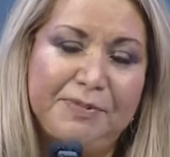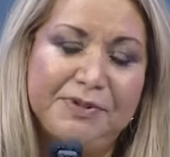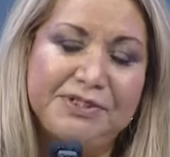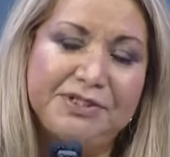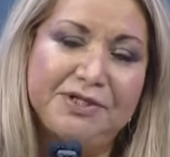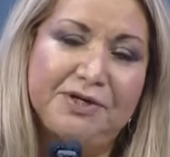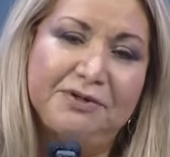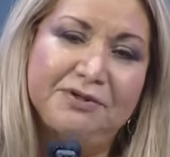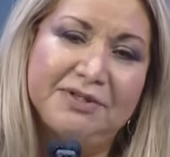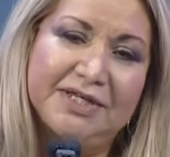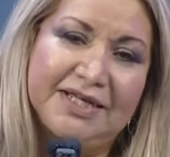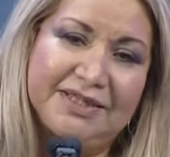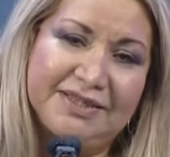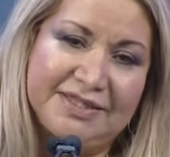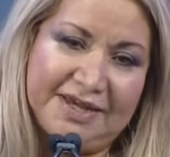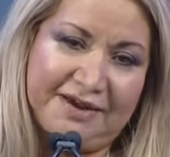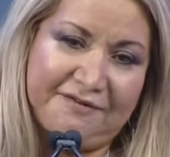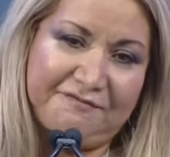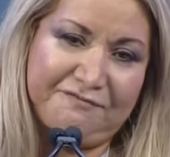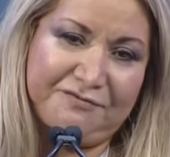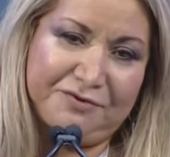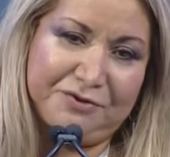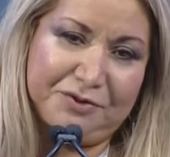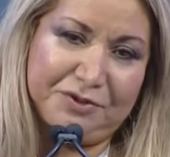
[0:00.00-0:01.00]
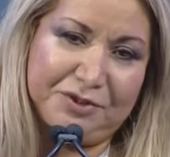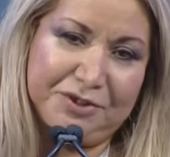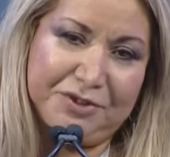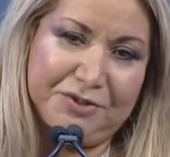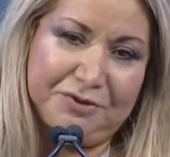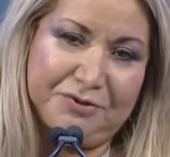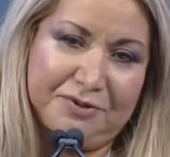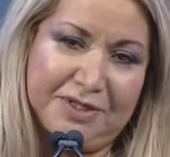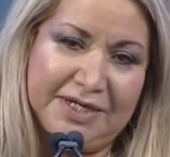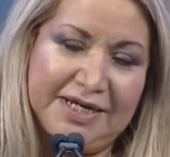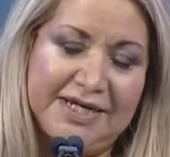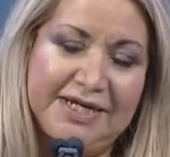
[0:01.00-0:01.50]
but don't let that fool
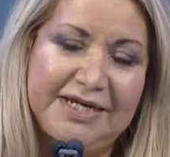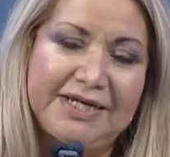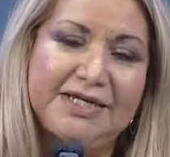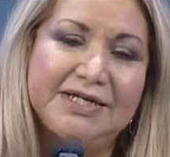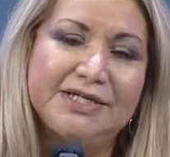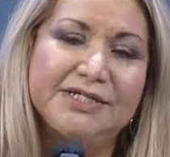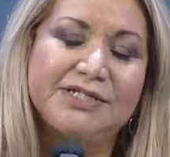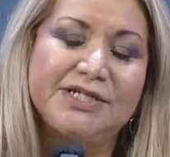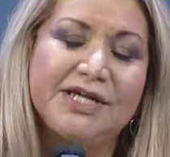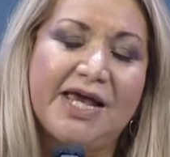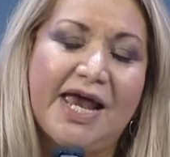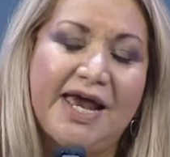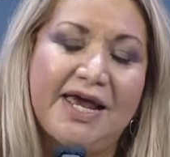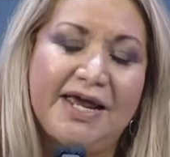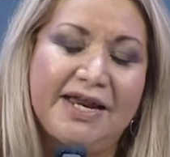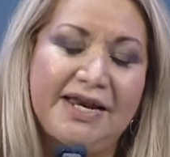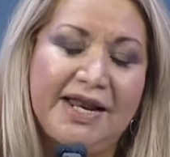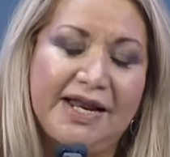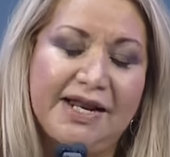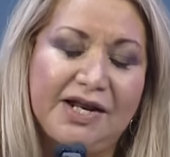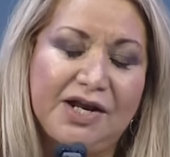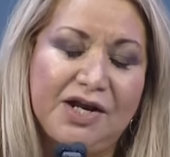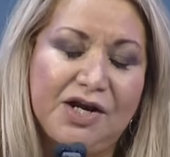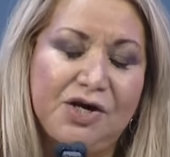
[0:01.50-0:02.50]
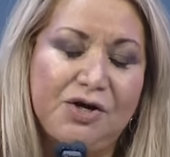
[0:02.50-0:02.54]
you. He is a